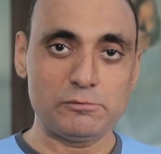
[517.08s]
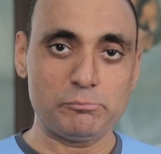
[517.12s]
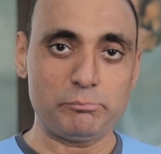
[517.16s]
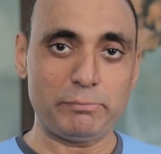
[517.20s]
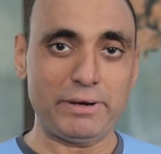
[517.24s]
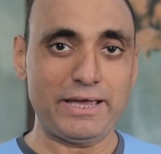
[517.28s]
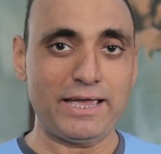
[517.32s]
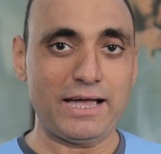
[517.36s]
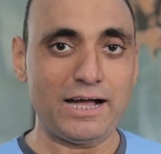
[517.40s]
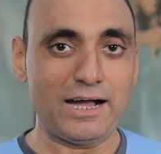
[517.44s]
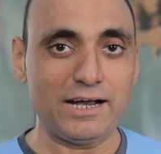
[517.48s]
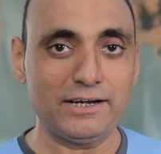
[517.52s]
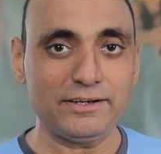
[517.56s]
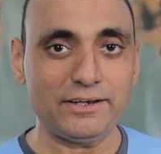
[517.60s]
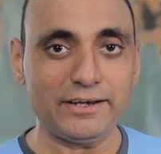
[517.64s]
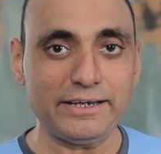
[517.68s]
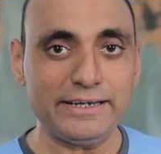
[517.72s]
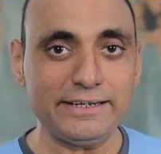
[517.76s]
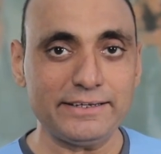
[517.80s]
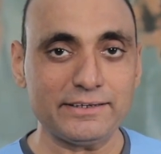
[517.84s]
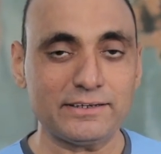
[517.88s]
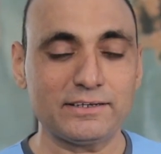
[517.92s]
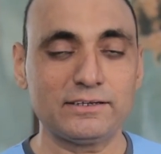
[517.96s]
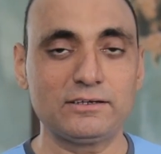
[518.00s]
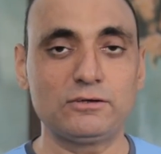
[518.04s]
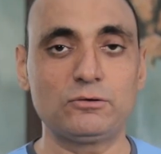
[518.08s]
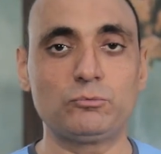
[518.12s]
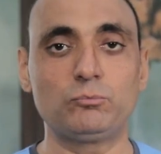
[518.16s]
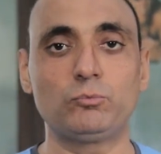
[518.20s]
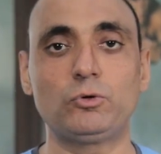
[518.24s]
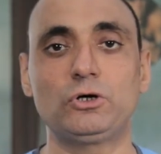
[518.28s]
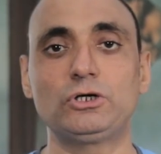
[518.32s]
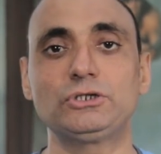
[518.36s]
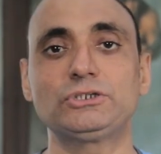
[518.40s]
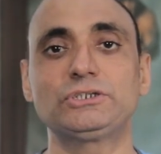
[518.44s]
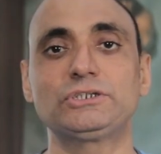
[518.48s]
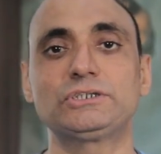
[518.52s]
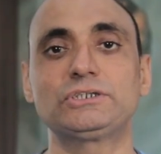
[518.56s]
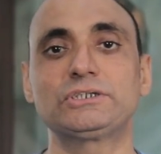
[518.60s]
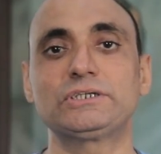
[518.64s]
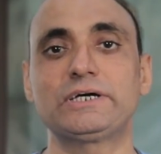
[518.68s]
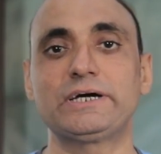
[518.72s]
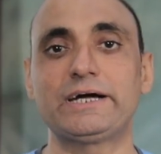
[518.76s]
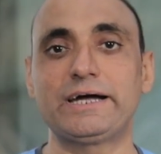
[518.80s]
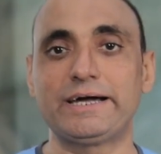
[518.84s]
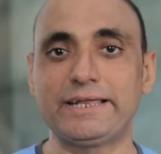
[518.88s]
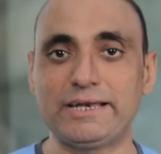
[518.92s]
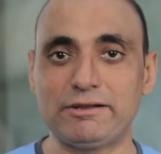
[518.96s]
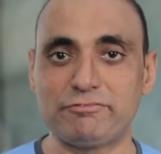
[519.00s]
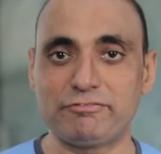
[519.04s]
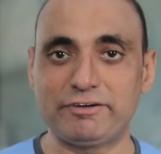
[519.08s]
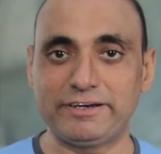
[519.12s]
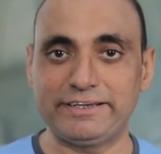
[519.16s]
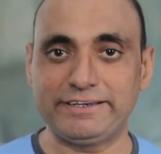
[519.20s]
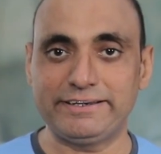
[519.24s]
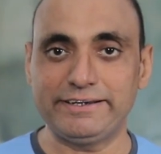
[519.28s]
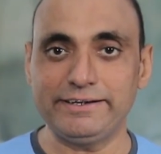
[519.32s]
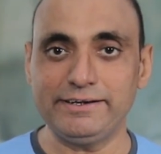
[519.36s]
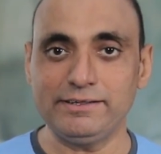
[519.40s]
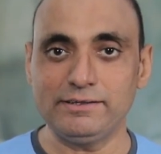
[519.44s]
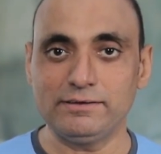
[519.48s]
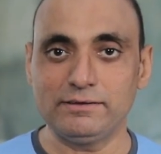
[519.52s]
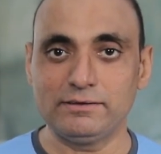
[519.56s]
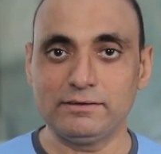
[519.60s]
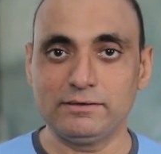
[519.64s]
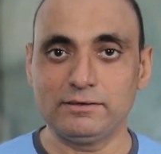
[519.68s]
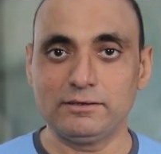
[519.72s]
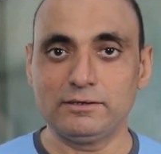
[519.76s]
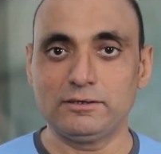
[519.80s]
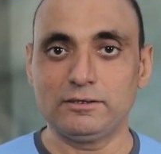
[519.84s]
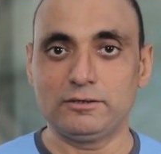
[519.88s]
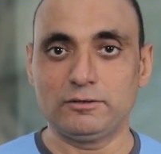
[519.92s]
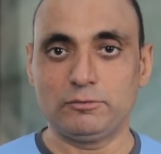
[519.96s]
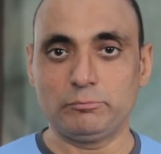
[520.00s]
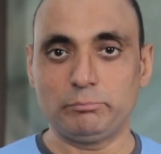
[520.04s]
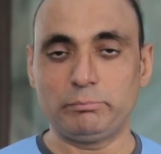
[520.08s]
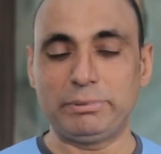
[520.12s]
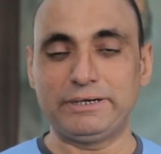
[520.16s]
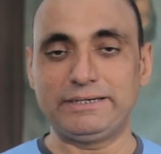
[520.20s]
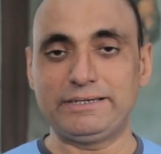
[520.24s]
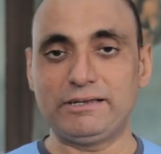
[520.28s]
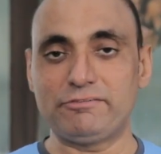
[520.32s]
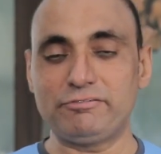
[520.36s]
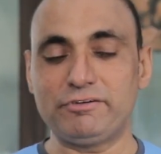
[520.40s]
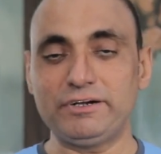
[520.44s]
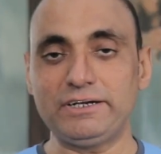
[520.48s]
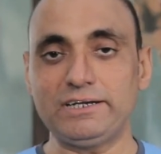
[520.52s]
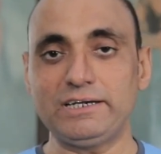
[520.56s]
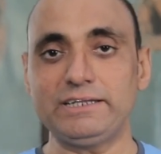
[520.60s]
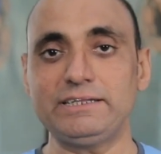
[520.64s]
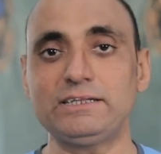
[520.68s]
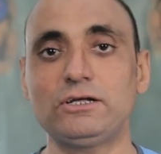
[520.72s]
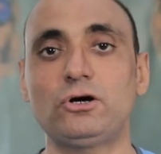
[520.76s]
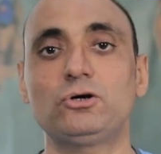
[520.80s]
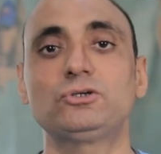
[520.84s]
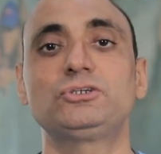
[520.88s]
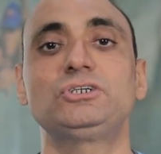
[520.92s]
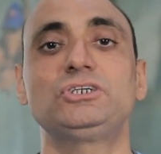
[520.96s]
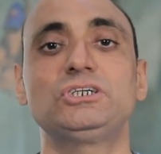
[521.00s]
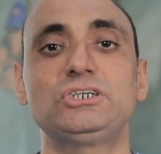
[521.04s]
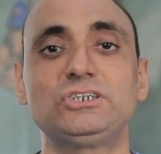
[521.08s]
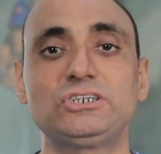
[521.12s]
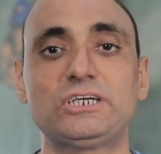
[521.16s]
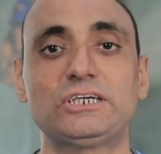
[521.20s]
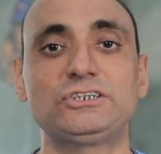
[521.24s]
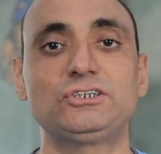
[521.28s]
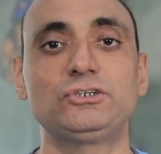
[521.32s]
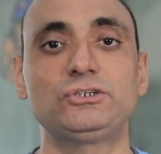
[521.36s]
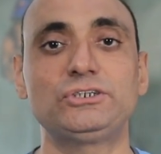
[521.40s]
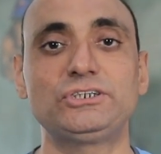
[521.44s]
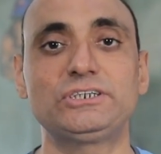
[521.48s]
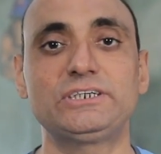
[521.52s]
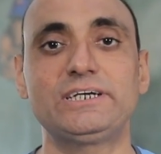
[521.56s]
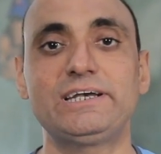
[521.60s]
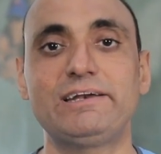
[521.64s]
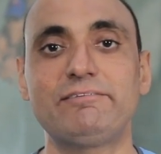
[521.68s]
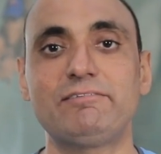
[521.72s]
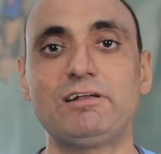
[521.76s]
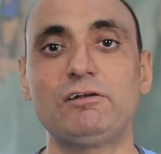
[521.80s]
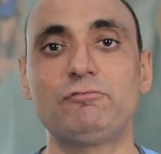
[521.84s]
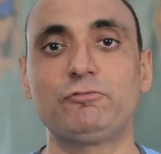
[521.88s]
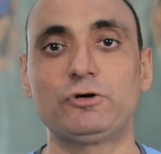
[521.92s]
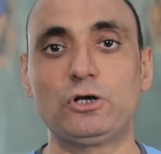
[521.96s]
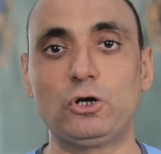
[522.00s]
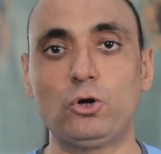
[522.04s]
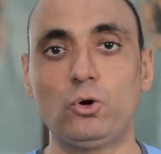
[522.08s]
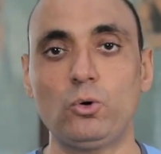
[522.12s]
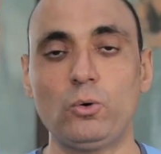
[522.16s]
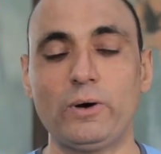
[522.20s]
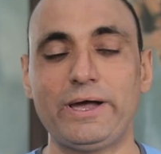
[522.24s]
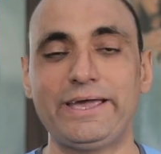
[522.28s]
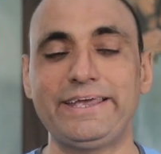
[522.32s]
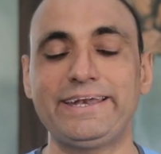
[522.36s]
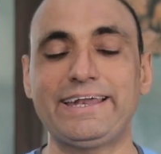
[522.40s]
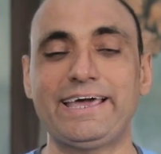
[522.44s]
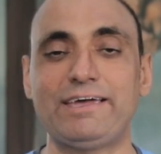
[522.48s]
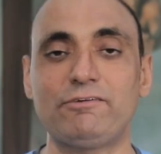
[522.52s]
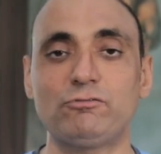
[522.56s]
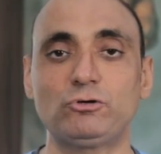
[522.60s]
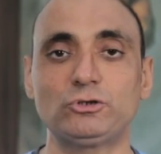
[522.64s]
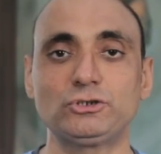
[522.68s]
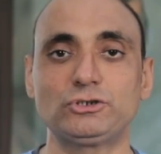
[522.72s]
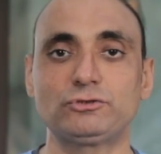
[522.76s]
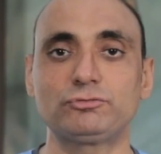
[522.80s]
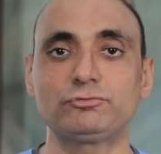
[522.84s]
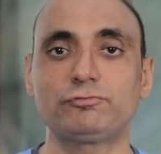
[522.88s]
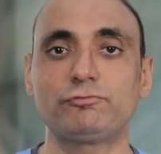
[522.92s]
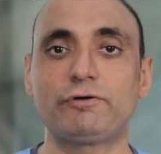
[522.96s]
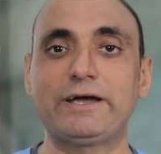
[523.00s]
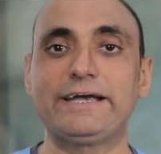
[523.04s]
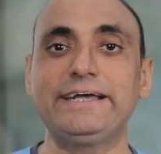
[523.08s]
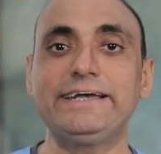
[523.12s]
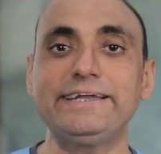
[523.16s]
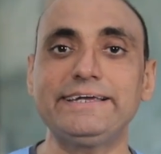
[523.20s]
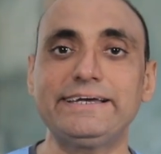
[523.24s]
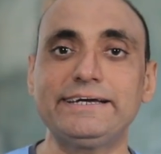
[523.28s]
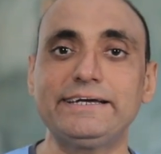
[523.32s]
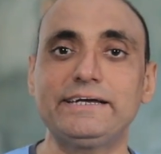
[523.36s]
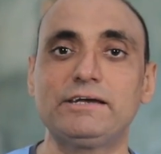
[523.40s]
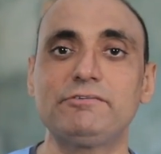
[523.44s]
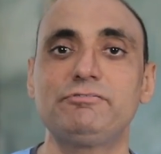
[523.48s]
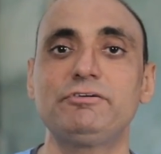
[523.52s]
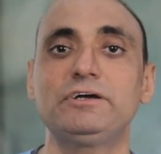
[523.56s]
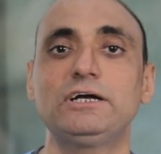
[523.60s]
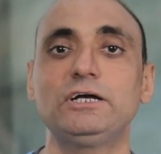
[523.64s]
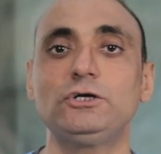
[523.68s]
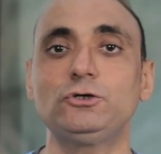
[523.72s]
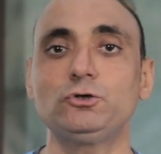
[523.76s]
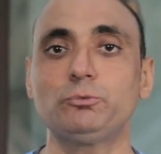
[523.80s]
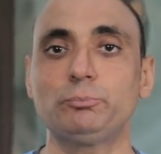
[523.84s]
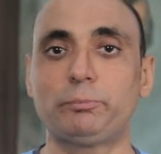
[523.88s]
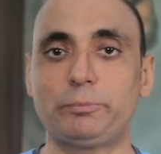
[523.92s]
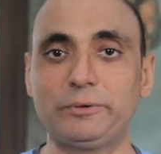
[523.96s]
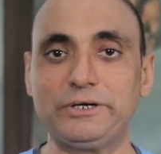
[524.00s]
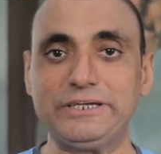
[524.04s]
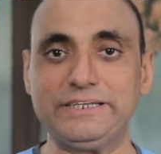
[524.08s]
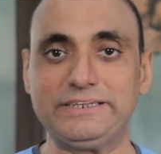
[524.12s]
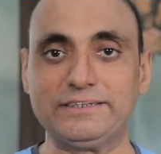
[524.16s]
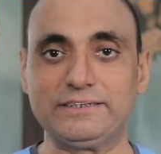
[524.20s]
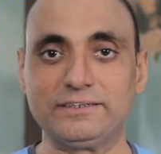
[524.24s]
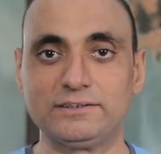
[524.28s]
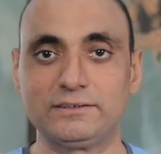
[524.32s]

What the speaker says: My heart rate was unaffected, but definitely the oxygen saturation level were low and I was finding it difficult to breathe.